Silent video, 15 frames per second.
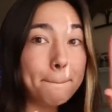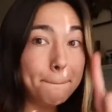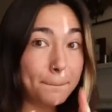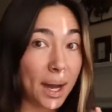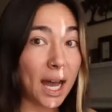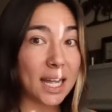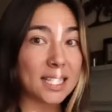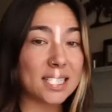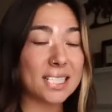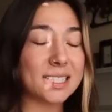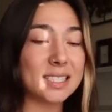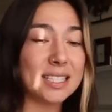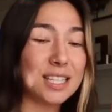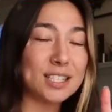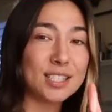but
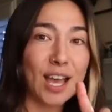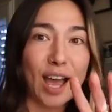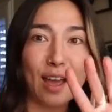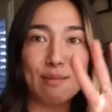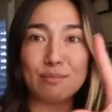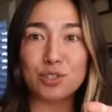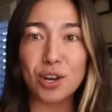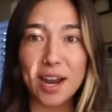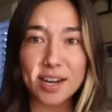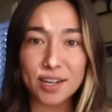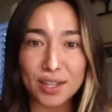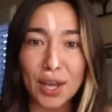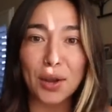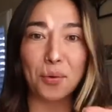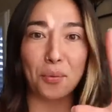since I'm trying to
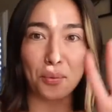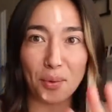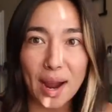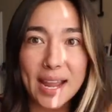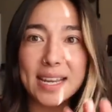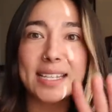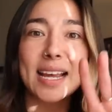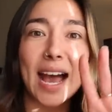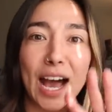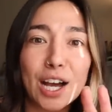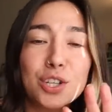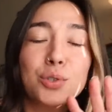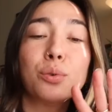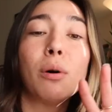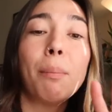like write
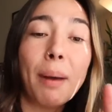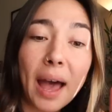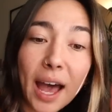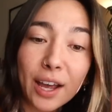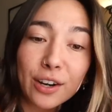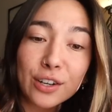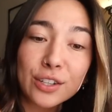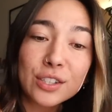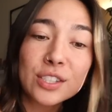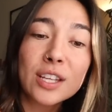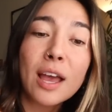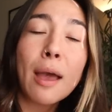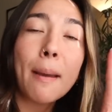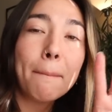actual patterns,